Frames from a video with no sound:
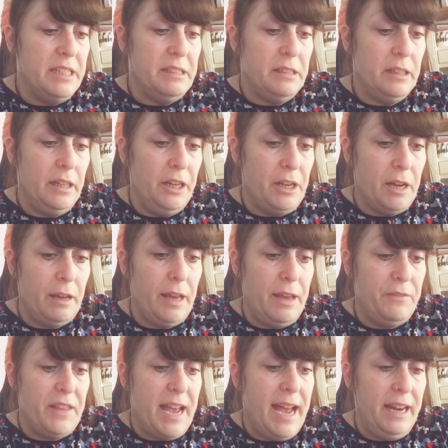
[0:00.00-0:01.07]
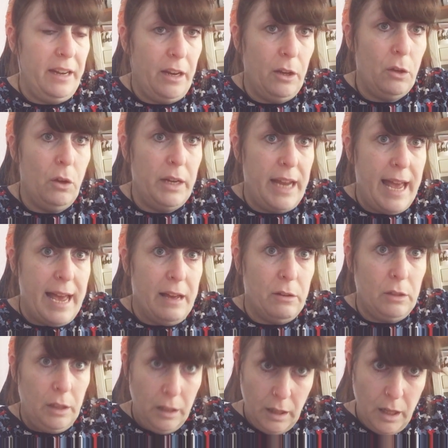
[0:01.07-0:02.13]
that you know if they hadn't got it
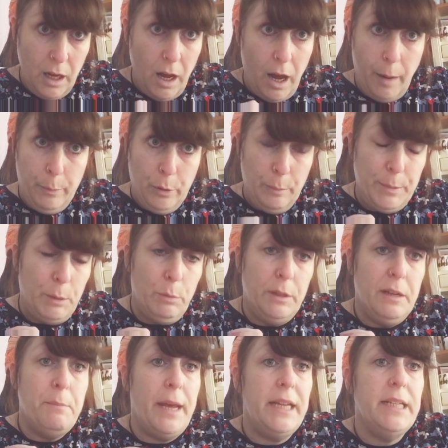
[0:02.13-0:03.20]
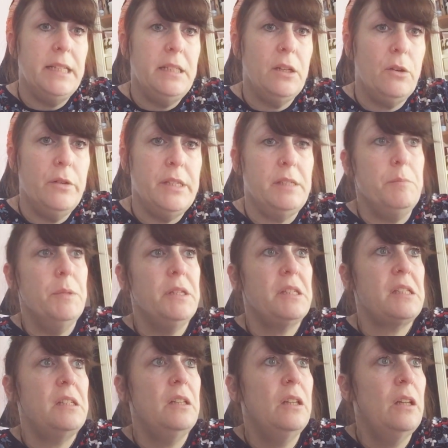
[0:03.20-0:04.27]
out, I probably wouldn't have made it to
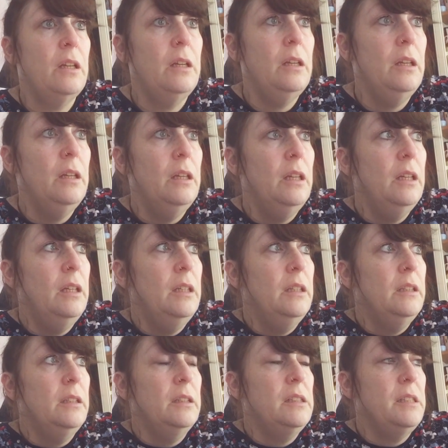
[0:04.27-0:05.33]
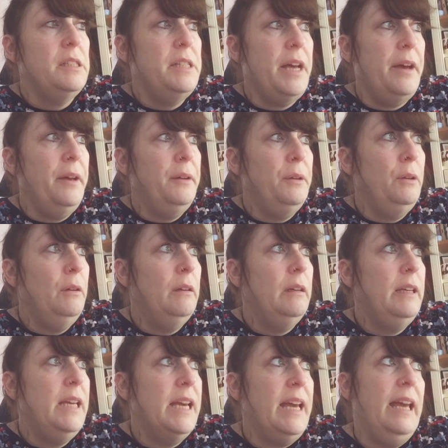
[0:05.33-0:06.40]
Christmas. So
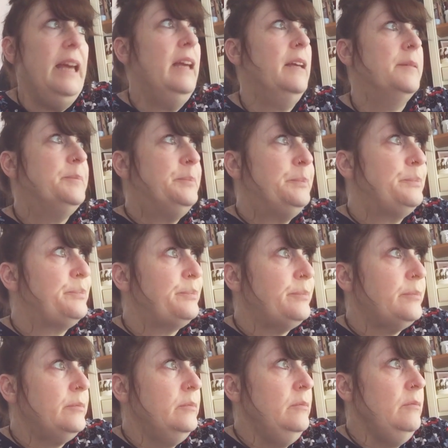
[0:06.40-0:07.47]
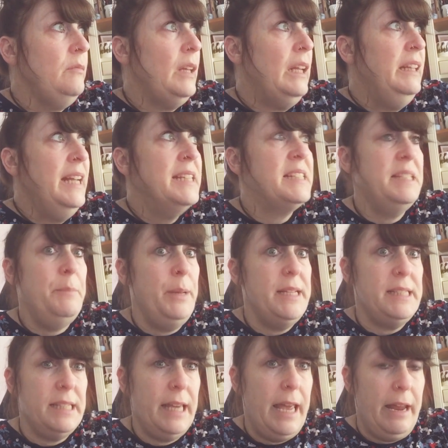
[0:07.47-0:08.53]
yeah. that's a
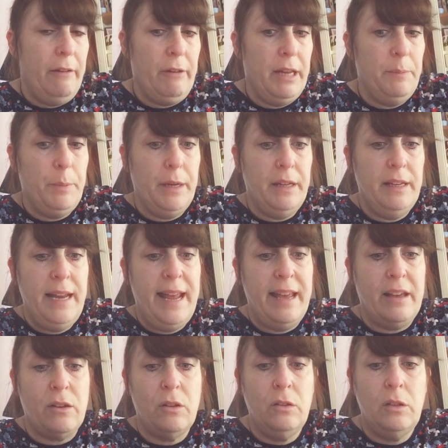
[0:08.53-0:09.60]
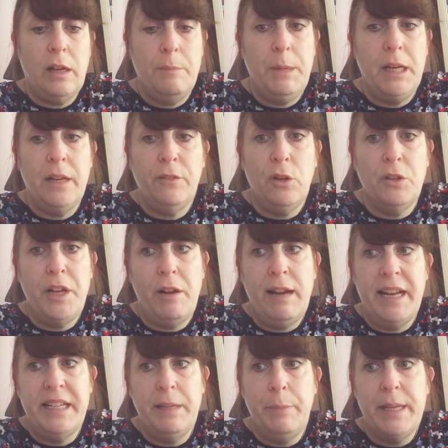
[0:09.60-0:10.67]
bit scary, but now, I mean, I've got no
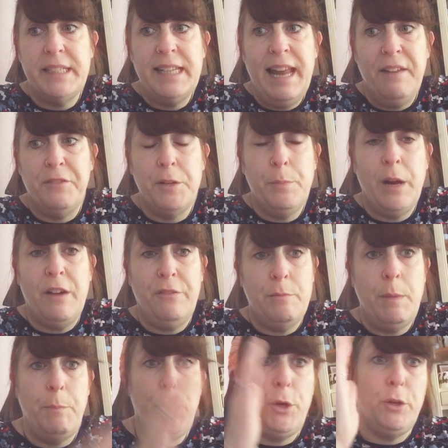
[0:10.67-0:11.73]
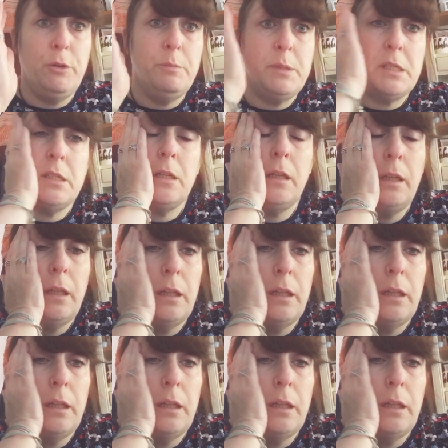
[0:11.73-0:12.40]
lady bits left apart from the boobs